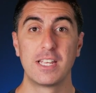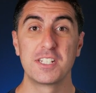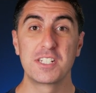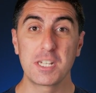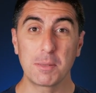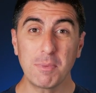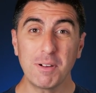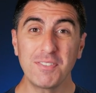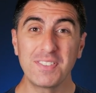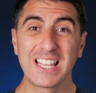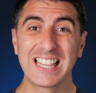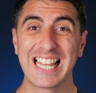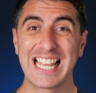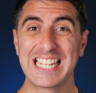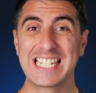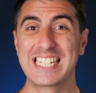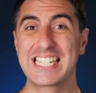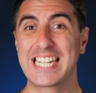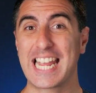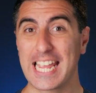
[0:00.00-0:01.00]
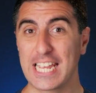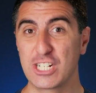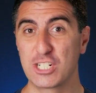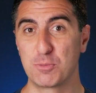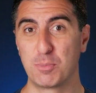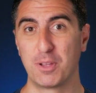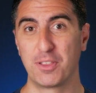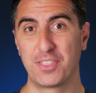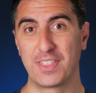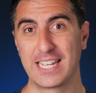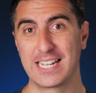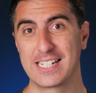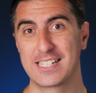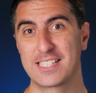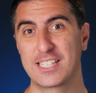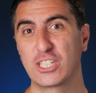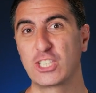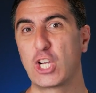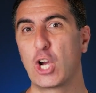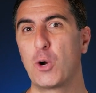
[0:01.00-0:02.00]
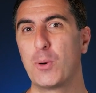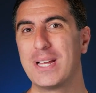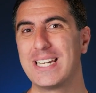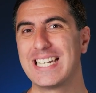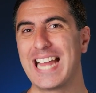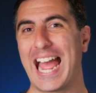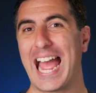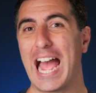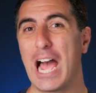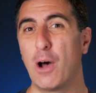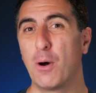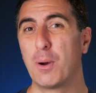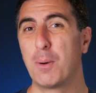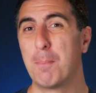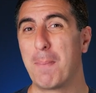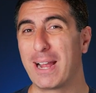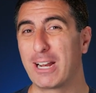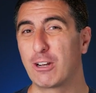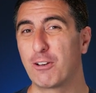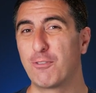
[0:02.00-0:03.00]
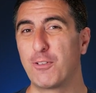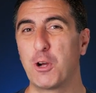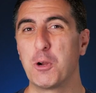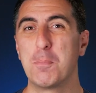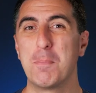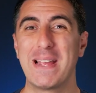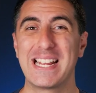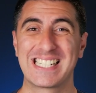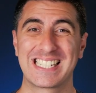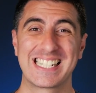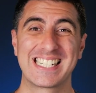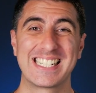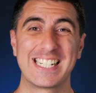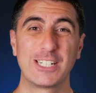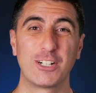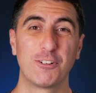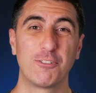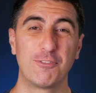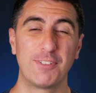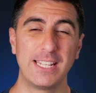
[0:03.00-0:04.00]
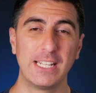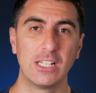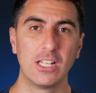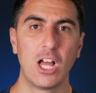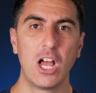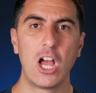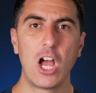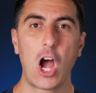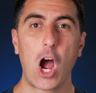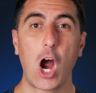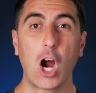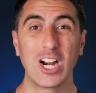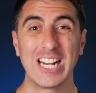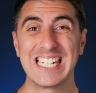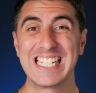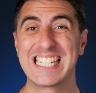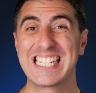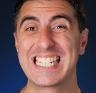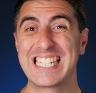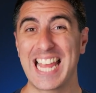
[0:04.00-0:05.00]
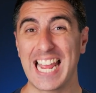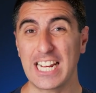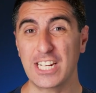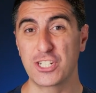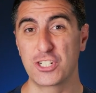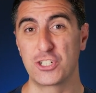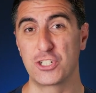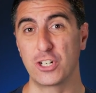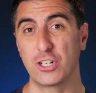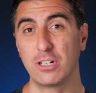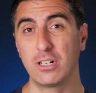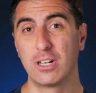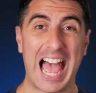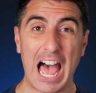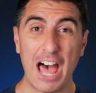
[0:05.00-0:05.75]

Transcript: Some of the less tangible things that go into how a microphone makes a singer feel are its texture,